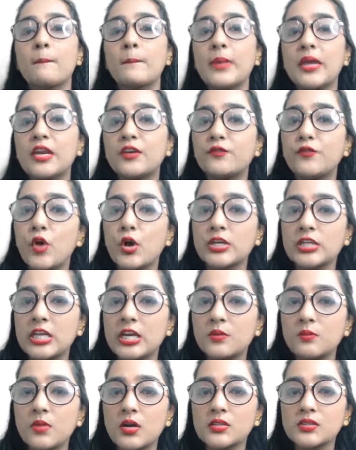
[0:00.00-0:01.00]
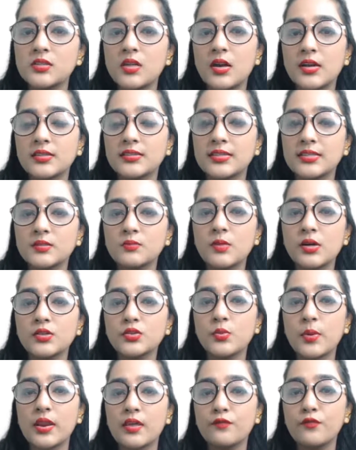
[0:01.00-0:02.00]
Be it 48 months, 36
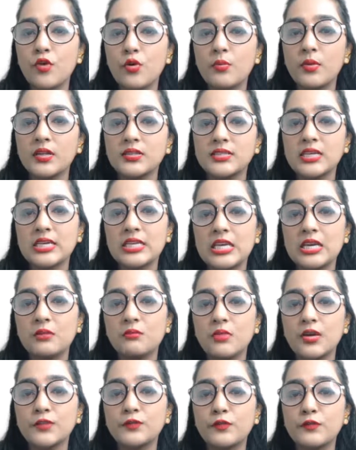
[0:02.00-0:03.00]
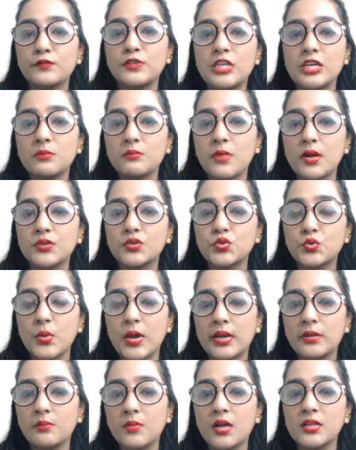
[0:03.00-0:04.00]
months, 24 months, 18 months, 15 months,
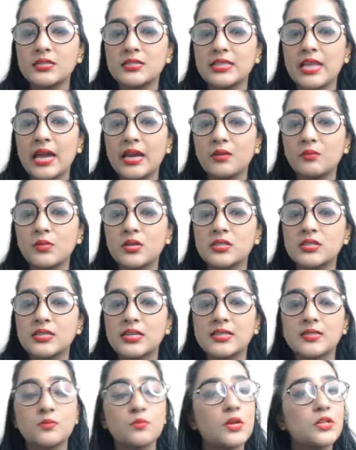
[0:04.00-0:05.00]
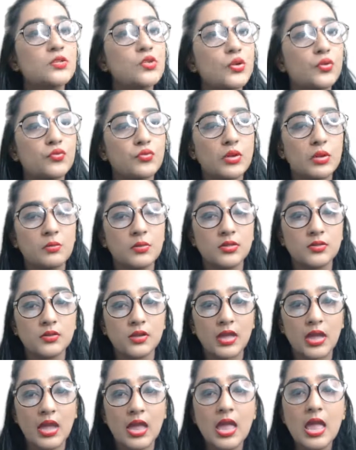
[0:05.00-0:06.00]
12 months, 9 months, 6 months or 3 months,
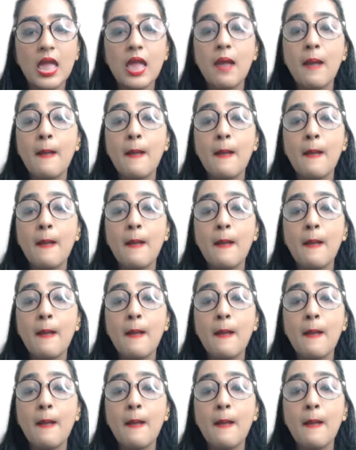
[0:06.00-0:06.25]
okay?